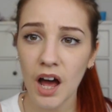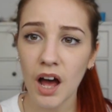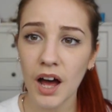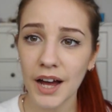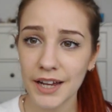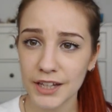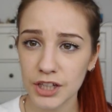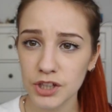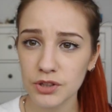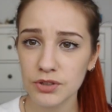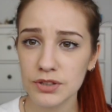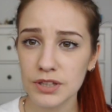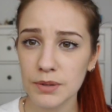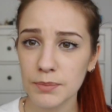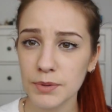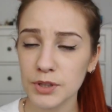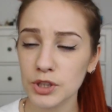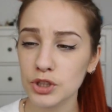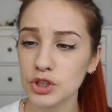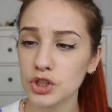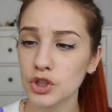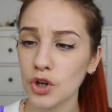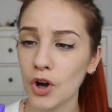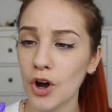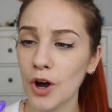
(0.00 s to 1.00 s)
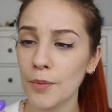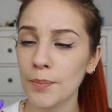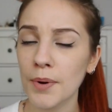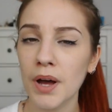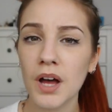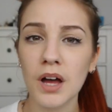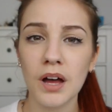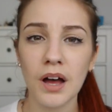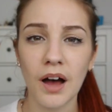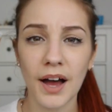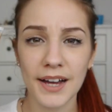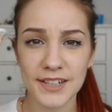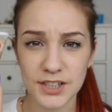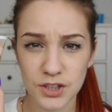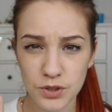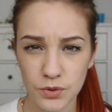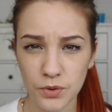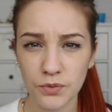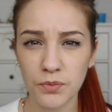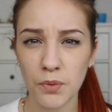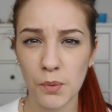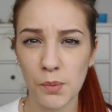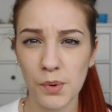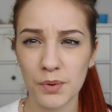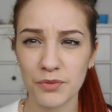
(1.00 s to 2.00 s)
I used some in the shop. I
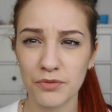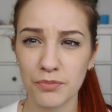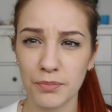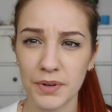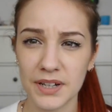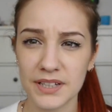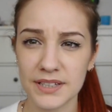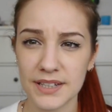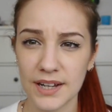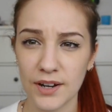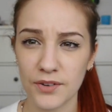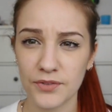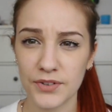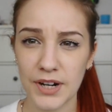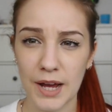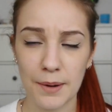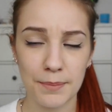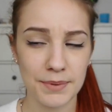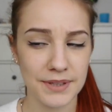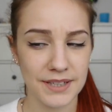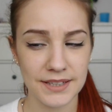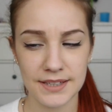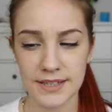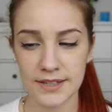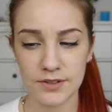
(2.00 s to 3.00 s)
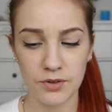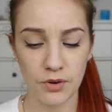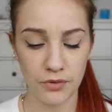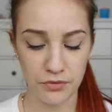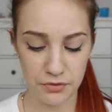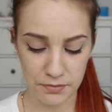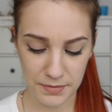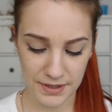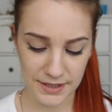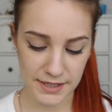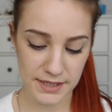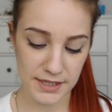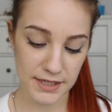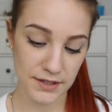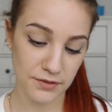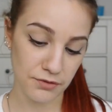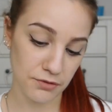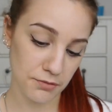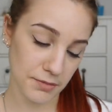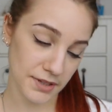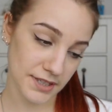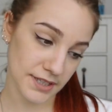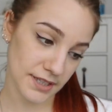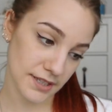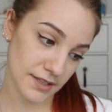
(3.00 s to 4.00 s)
sort of want one for myself now, but this is not for me, this is
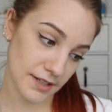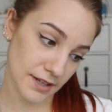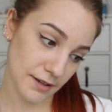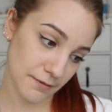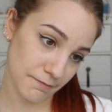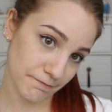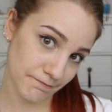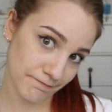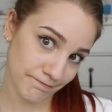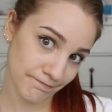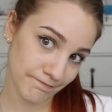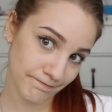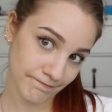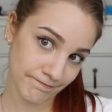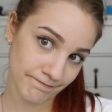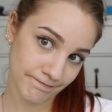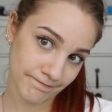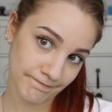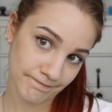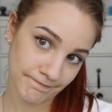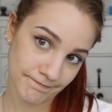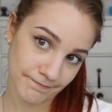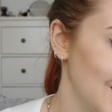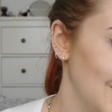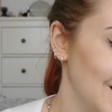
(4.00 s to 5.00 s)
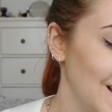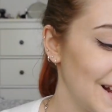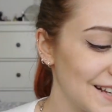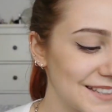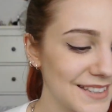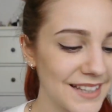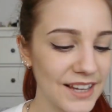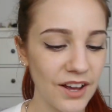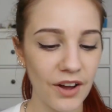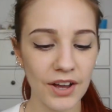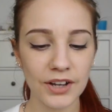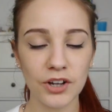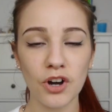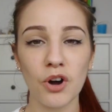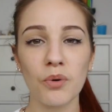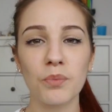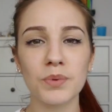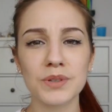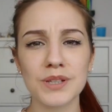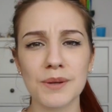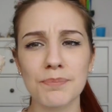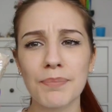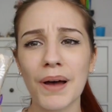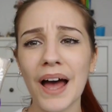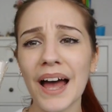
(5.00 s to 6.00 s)
for my sister. The next thing I got
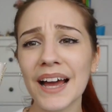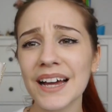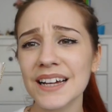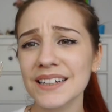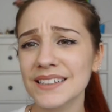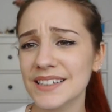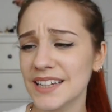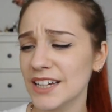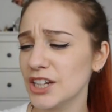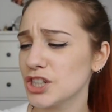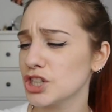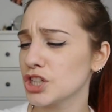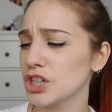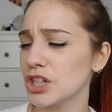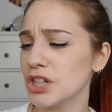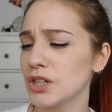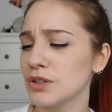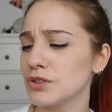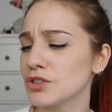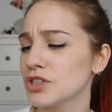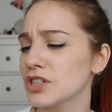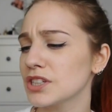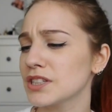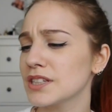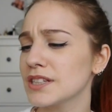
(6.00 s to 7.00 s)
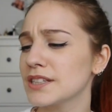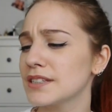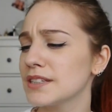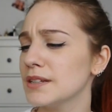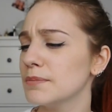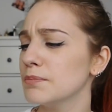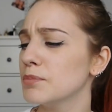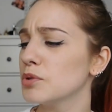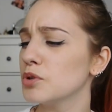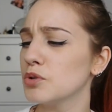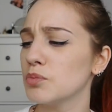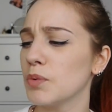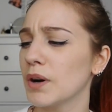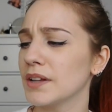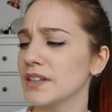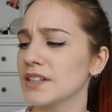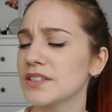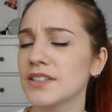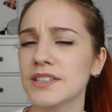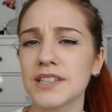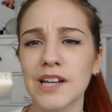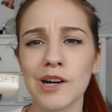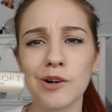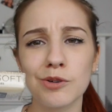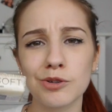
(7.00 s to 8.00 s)
was a pack of tissues, just a simple one.
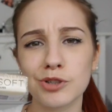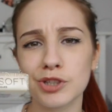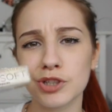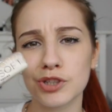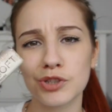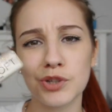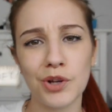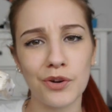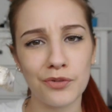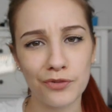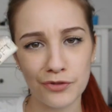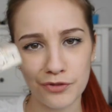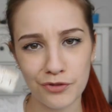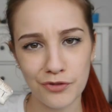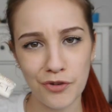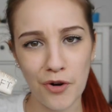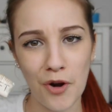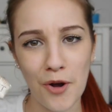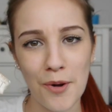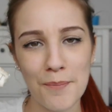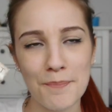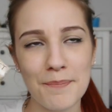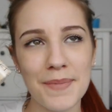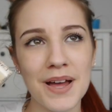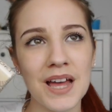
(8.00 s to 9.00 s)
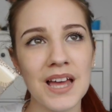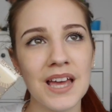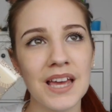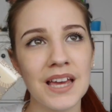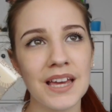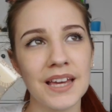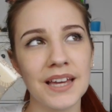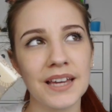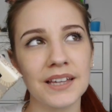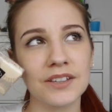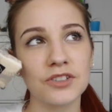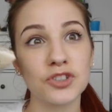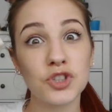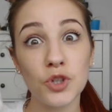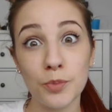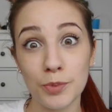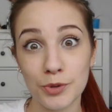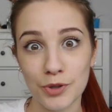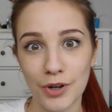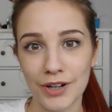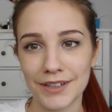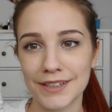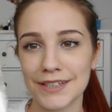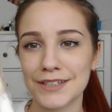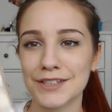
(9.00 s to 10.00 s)
This is ultra soft from
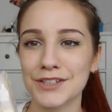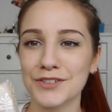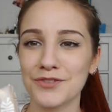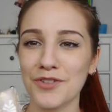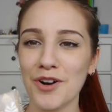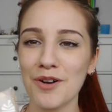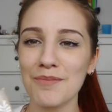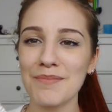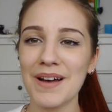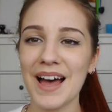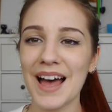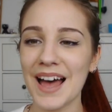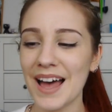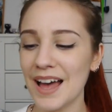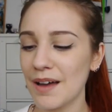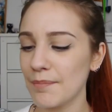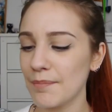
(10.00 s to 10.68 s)
Superdrug, this is from.